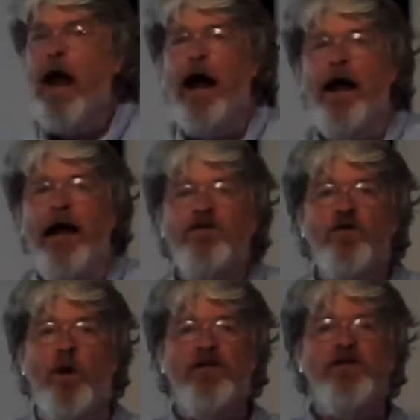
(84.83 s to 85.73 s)
and ask
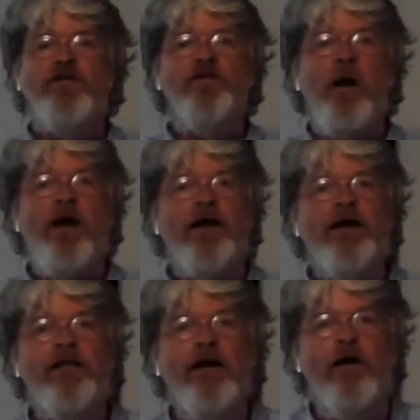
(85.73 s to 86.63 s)
questions about
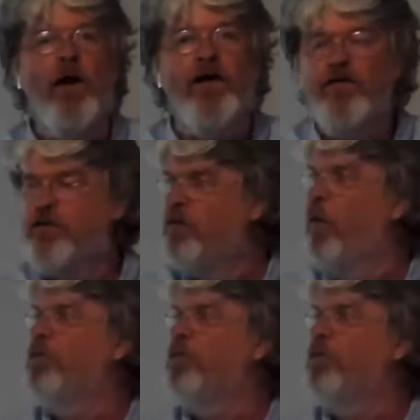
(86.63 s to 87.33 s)
anything or ask, you know,